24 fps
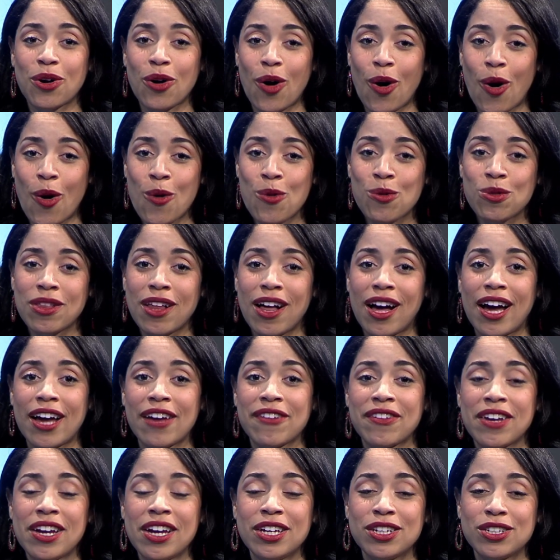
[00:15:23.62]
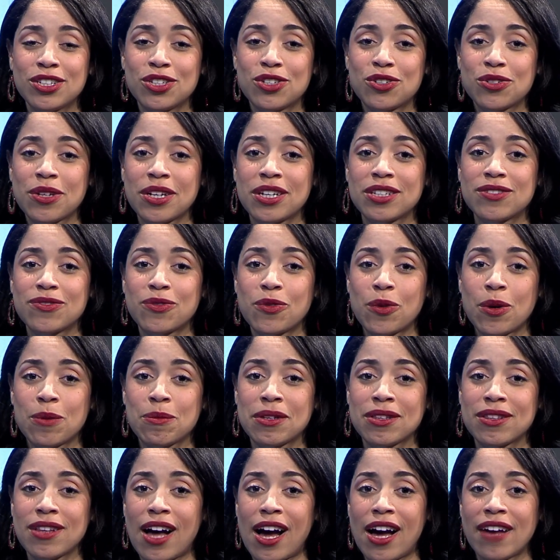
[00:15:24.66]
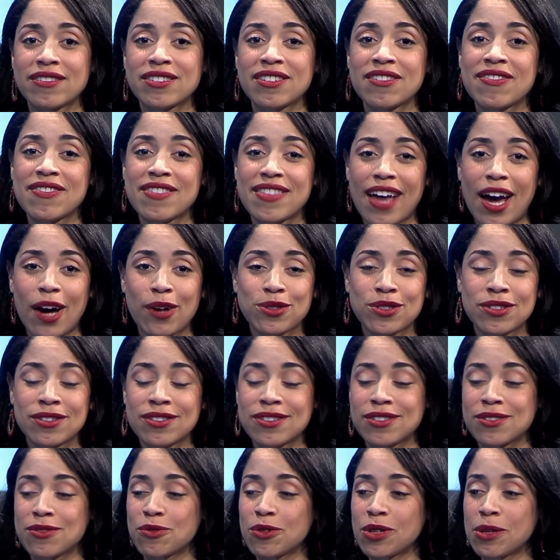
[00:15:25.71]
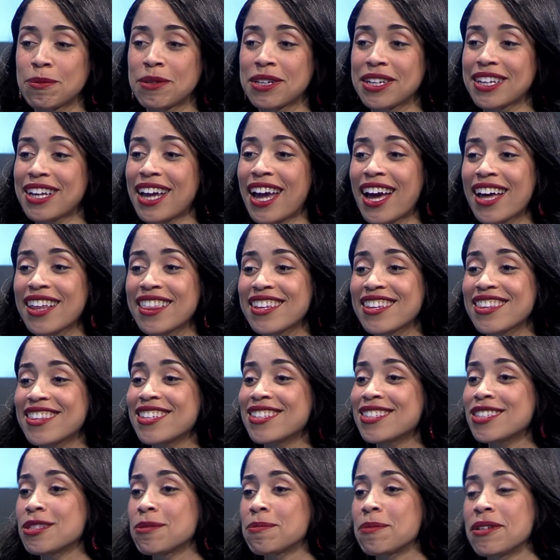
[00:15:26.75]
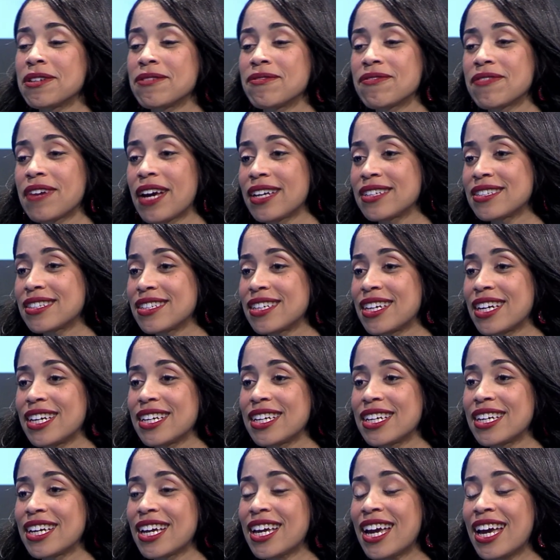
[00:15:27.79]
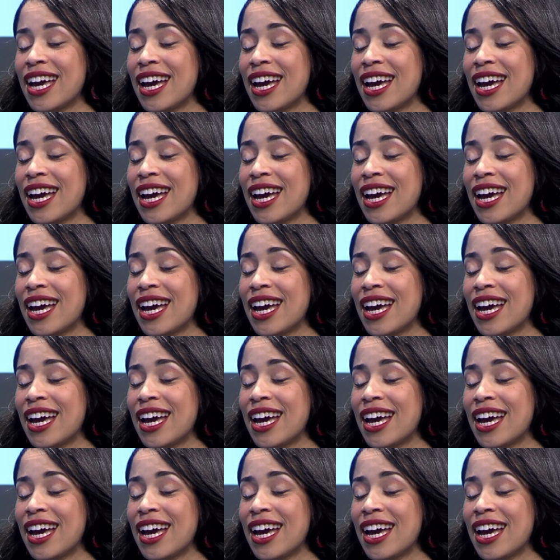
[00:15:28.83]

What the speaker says: her own life to transform the lives of thousands of women. Kathy, this has been fascinating.